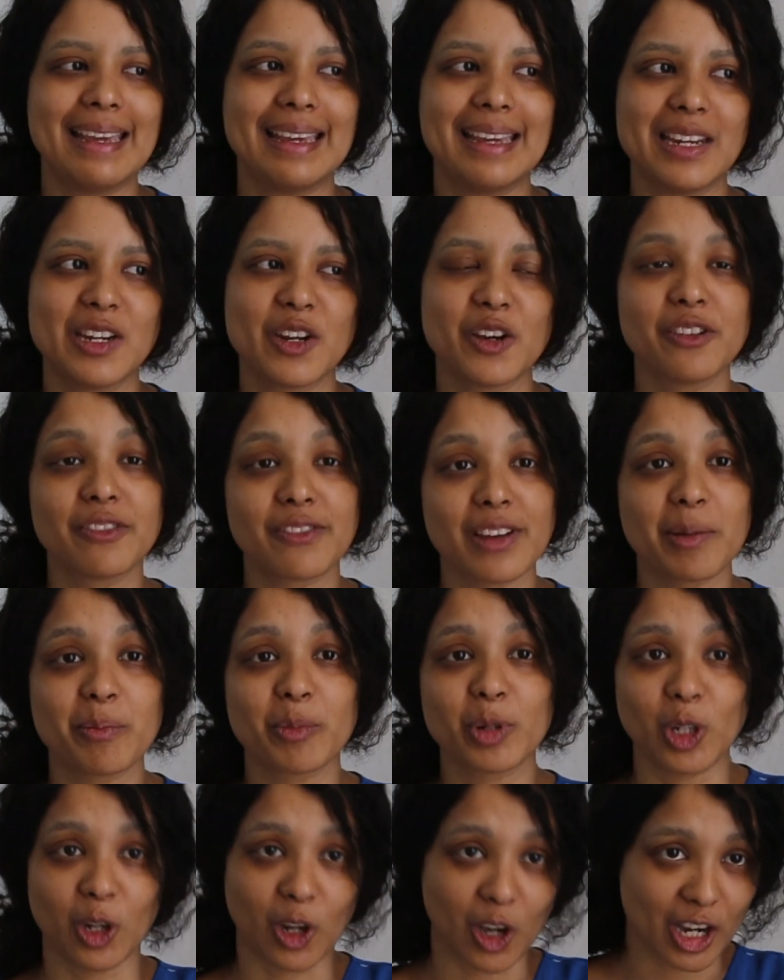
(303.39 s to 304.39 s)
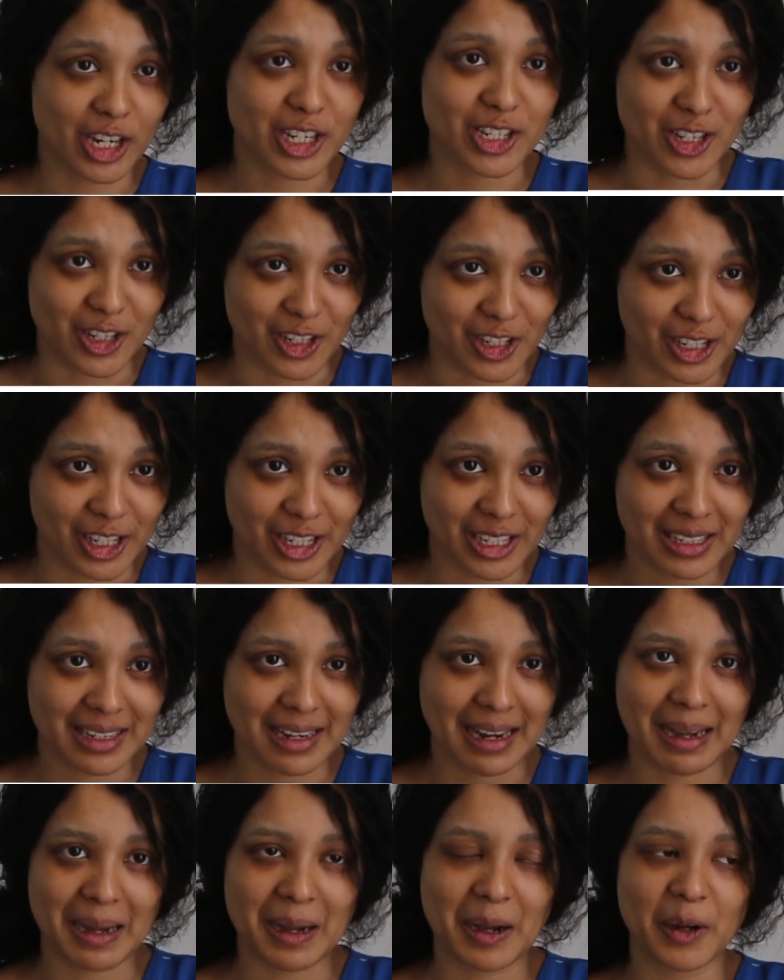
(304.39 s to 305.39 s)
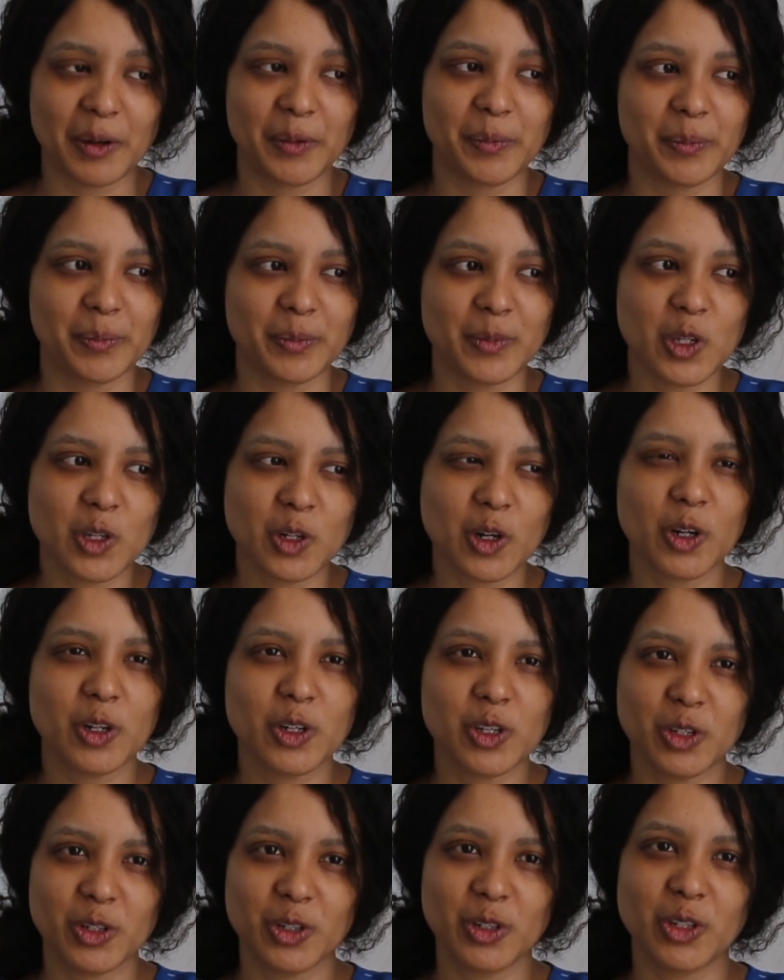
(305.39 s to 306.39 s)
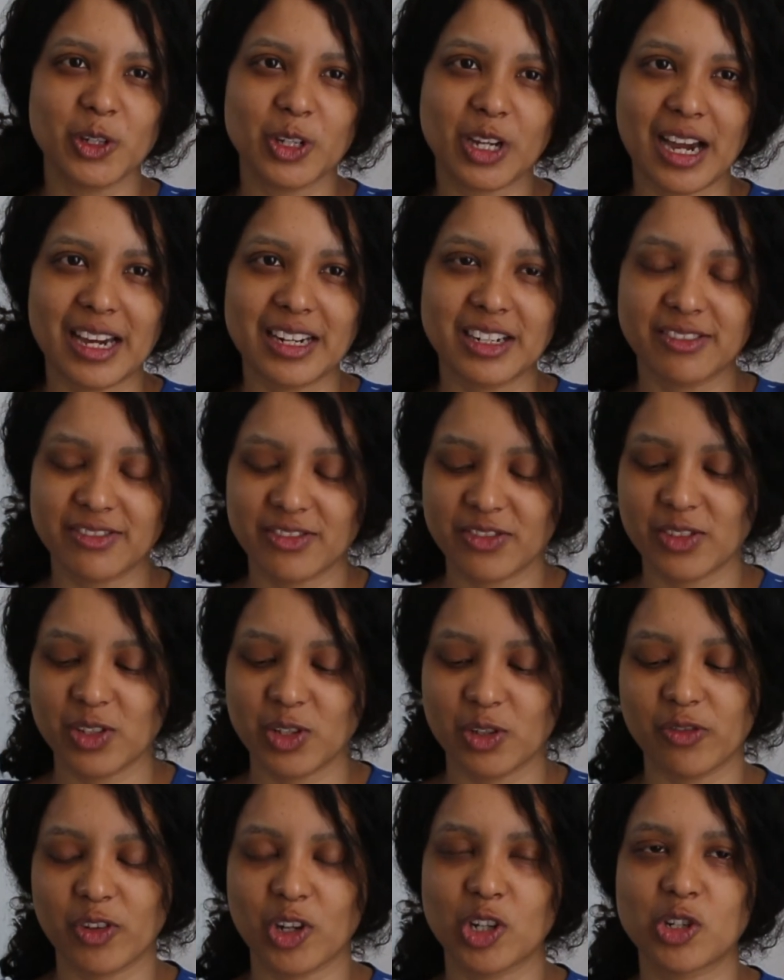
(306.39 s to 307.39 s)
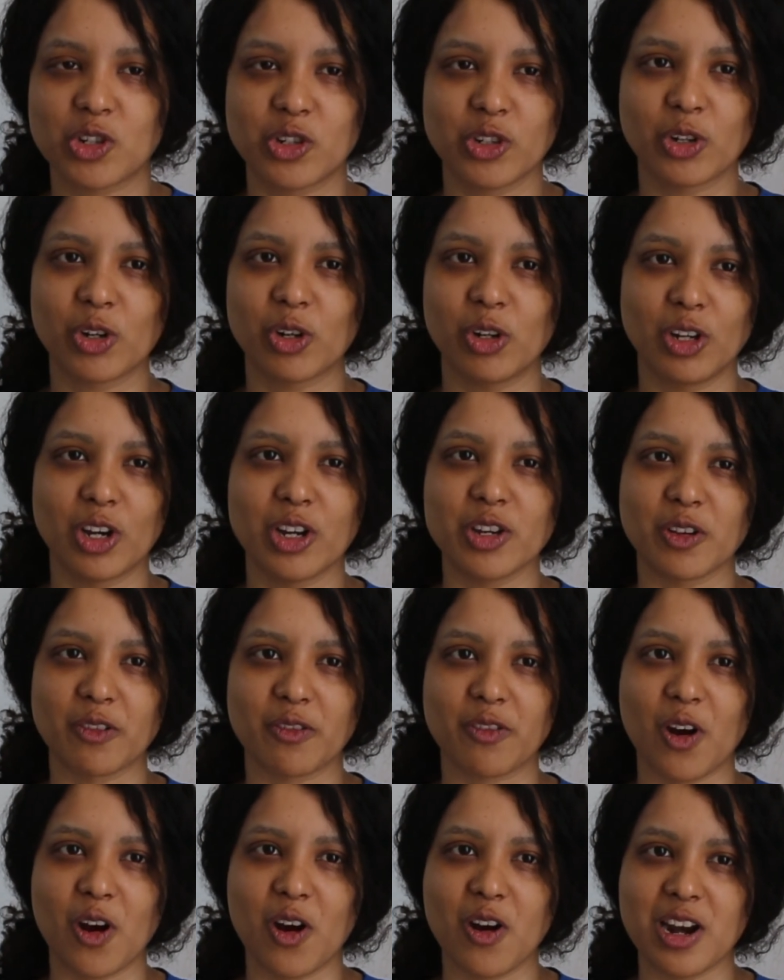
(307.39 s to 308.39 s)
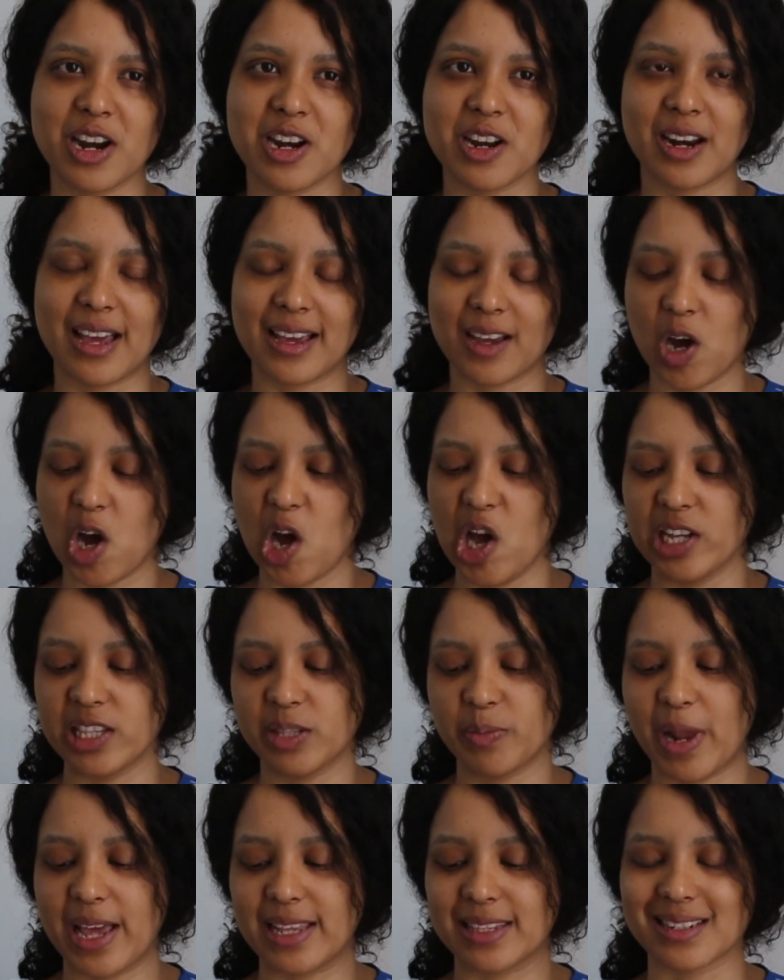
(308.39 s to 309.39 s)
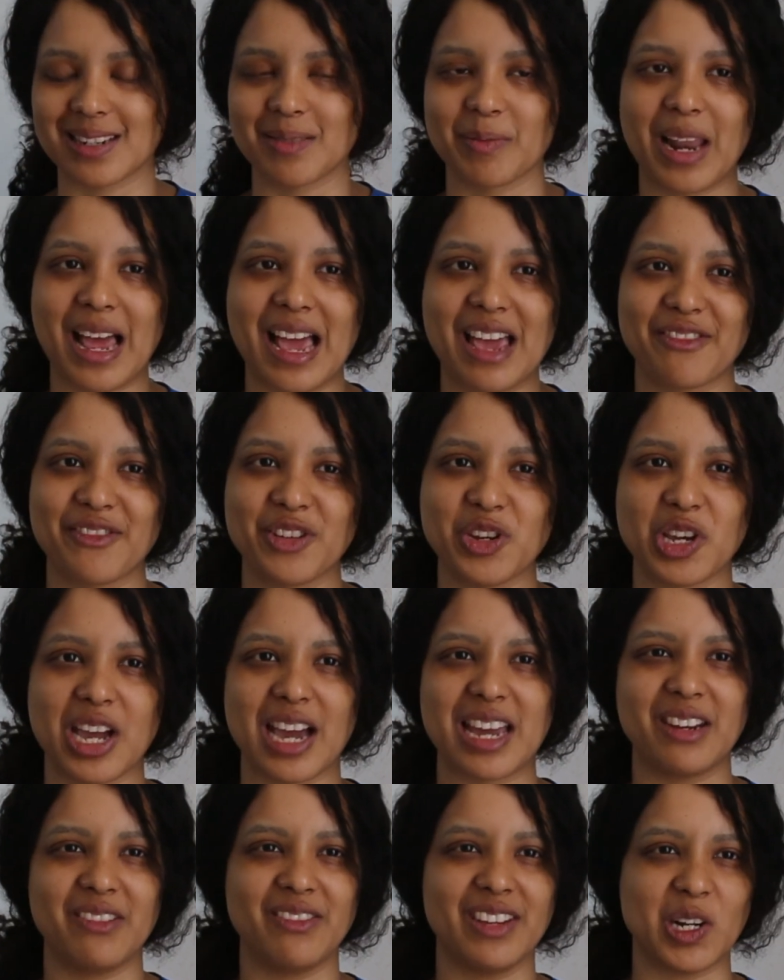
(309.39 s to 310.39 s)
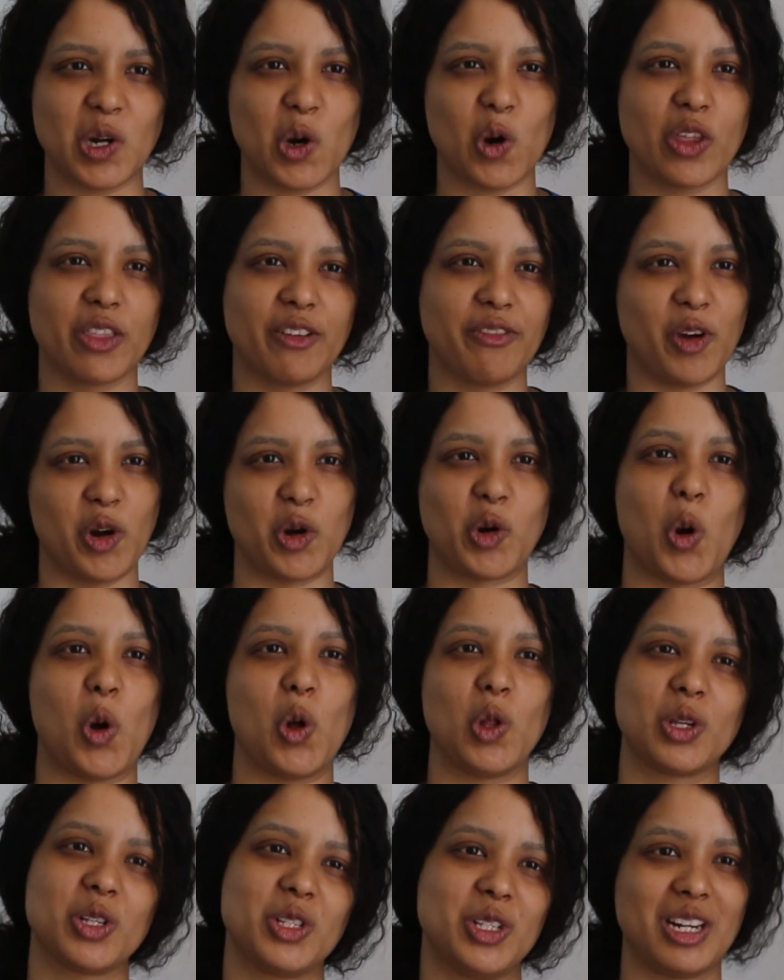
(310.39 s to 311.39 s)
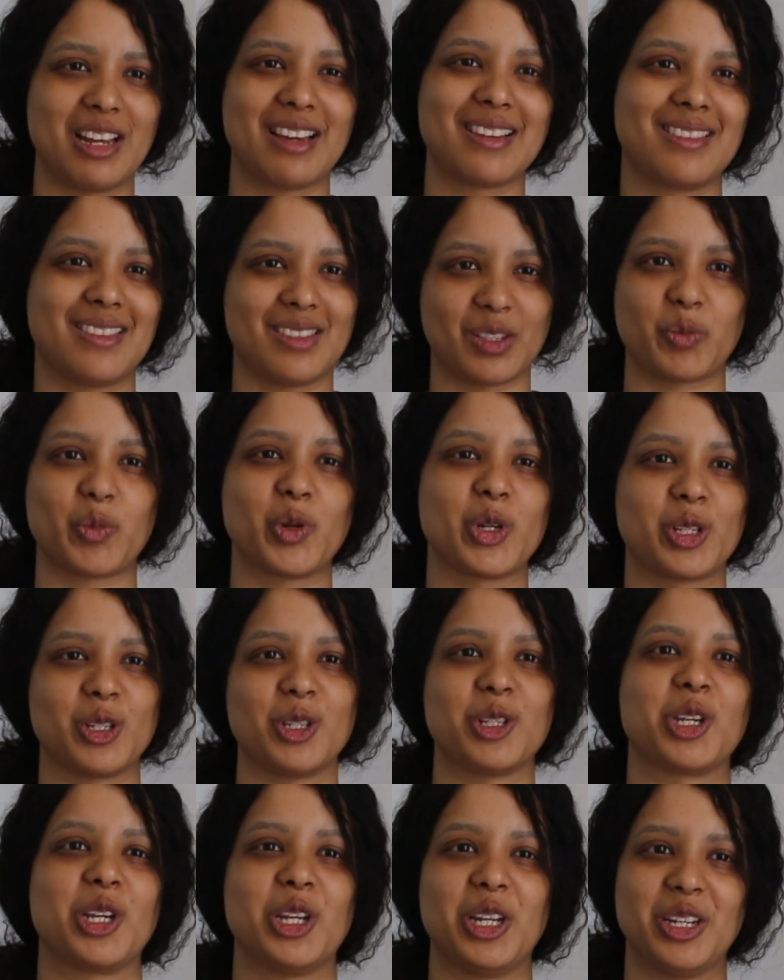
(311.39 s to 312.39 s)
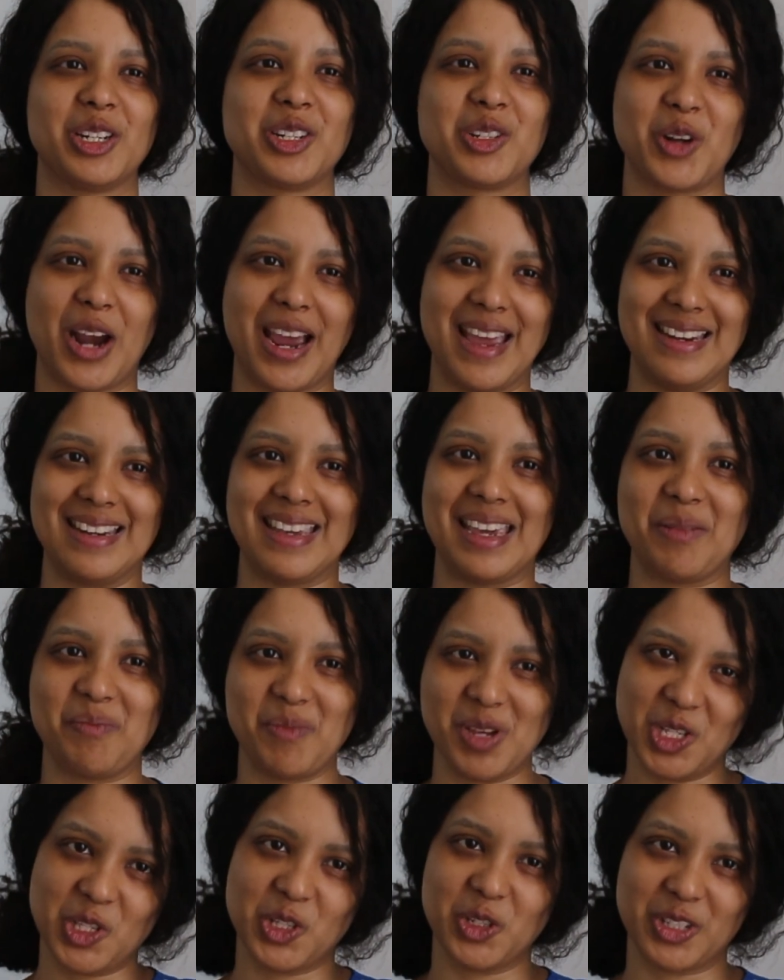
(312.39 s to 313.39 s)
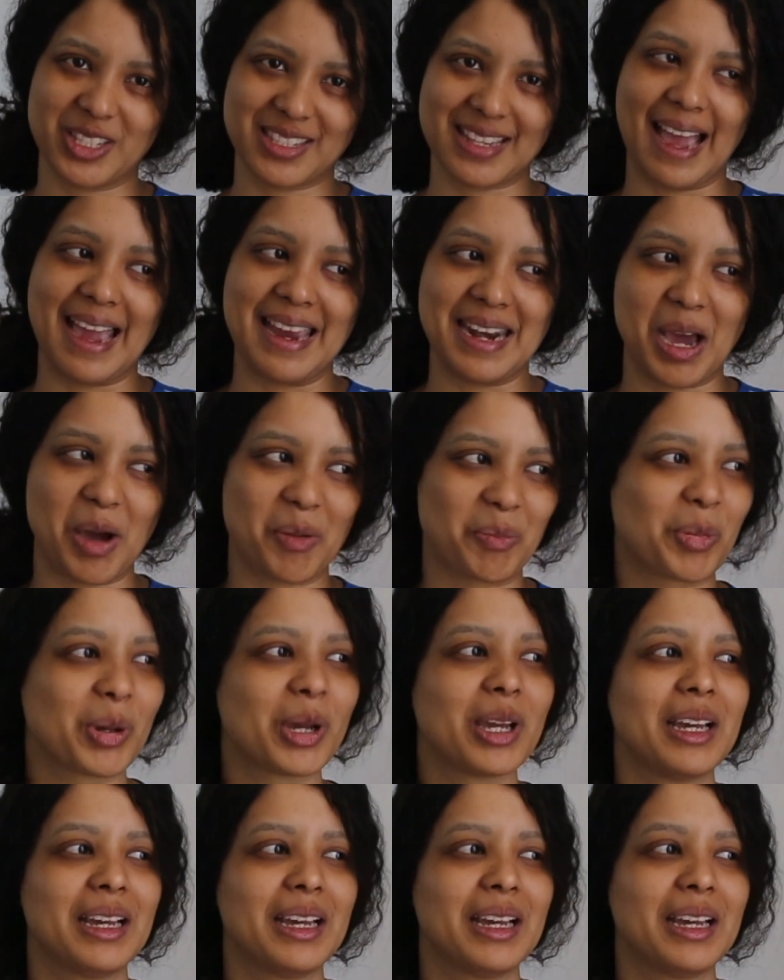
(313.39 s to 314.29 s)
In November last year, you know, you got Truecaller on your phone and you're like, oh, it's Platinum Life, and you kind of ignore the phone call because you're like, the person's gonna try and get me to sign up.